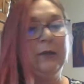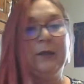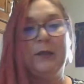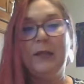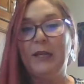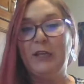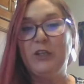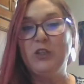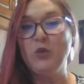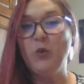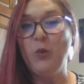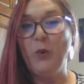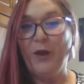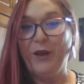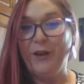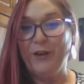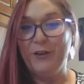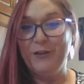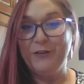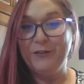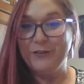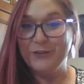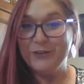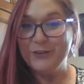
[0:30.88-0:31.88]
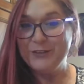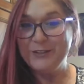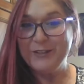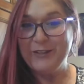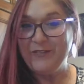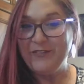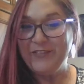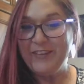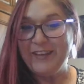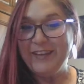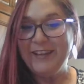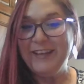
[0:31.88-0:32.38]
like 12 or
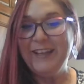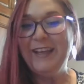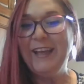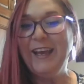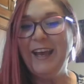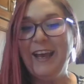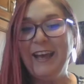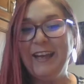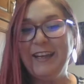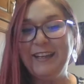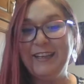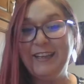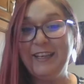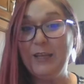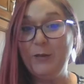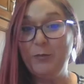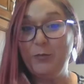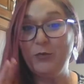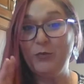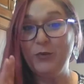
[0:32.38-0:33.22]
something. I didn't keep